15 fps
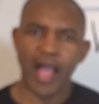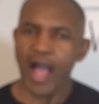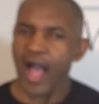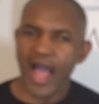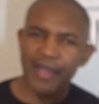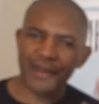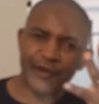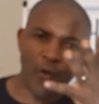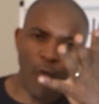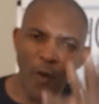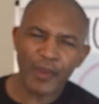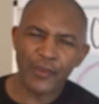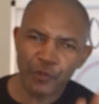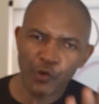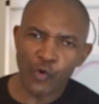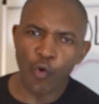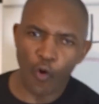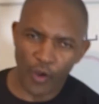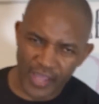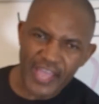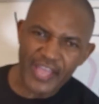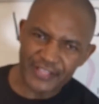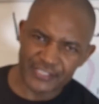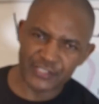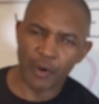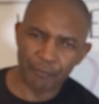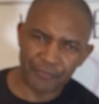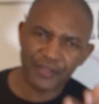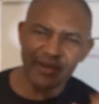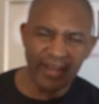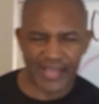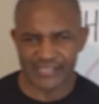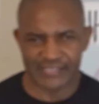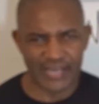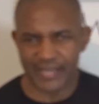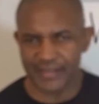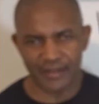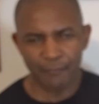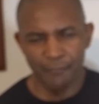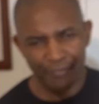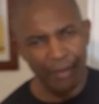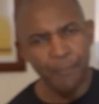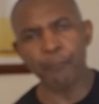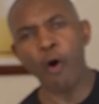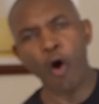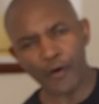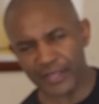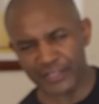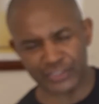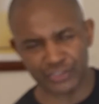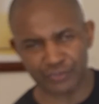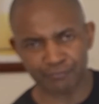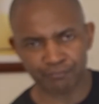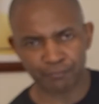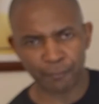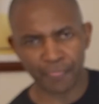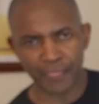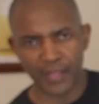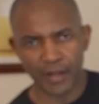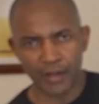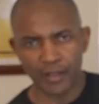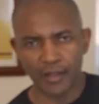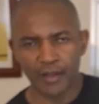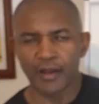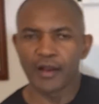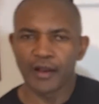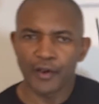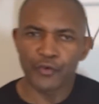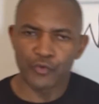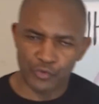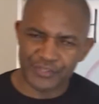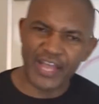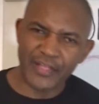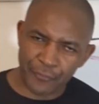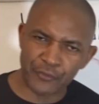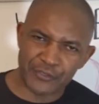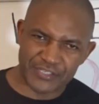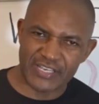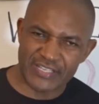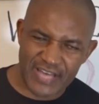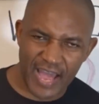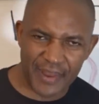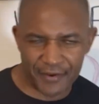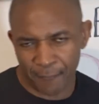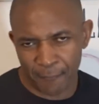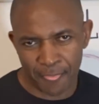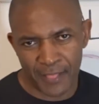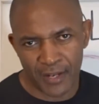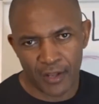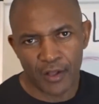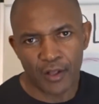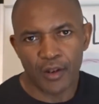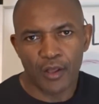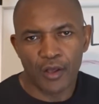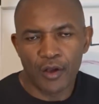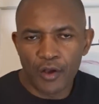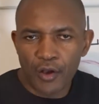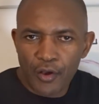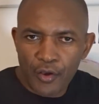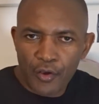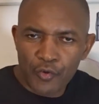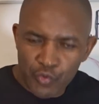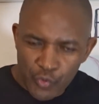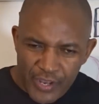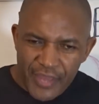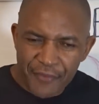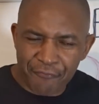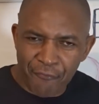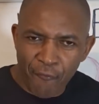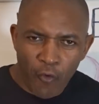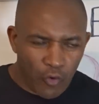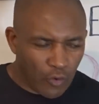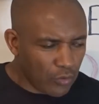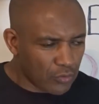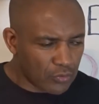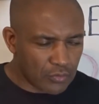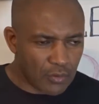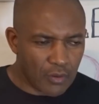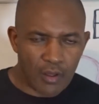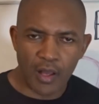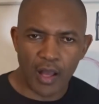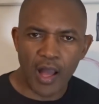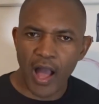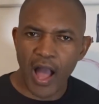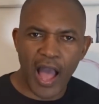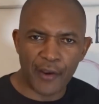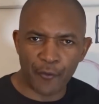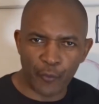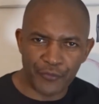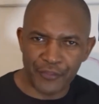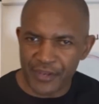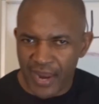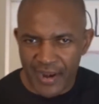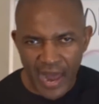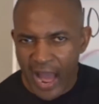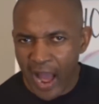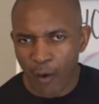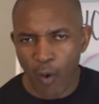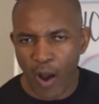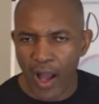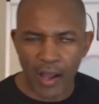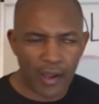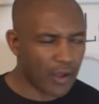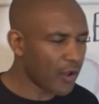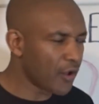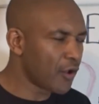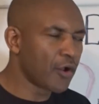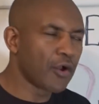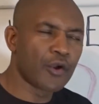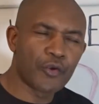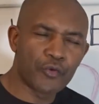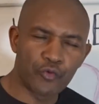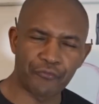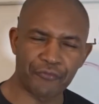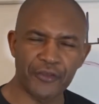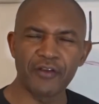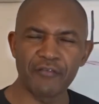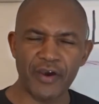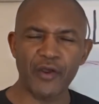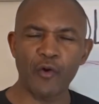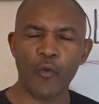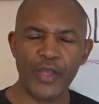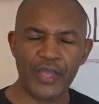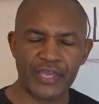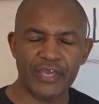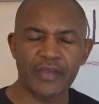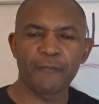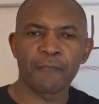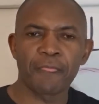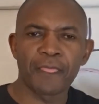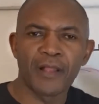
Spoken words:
And when you eat something like, say, the porridge, you tend to see that you get full, and within an hour you feel very weak,